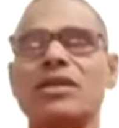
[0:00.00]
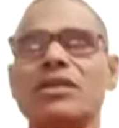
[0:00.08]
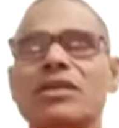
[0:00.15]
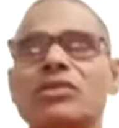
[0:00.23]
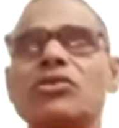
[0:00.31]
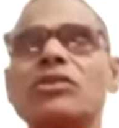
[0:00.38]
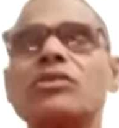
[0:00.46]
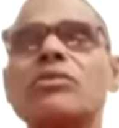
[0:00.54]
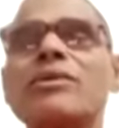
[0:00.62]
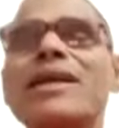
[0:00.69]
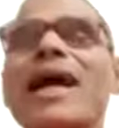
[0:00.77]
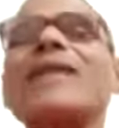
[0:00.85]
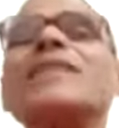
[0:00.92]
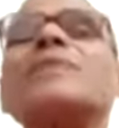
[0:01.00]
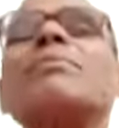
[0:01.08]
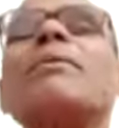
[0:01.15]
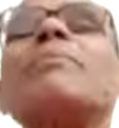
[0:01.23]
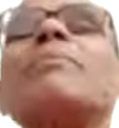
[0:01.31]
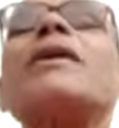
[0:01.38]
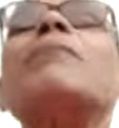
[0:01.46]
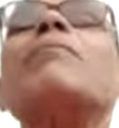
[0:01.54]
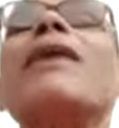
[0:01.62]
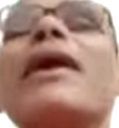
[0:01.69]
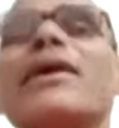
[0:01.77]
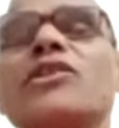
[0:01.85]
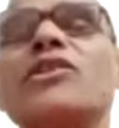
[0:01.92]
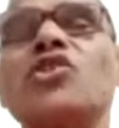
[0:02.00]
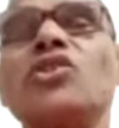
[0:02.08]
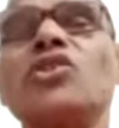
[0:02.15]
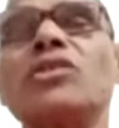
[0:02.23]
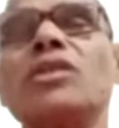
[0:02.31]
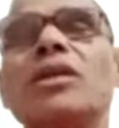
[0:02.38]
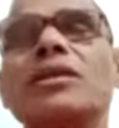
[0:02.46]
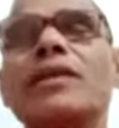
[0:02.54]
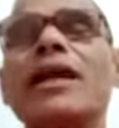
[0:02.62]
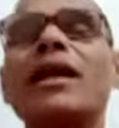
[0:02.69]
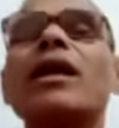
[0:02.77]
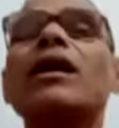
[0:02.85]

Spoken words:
Source of Ganges from the Himalayas. That is called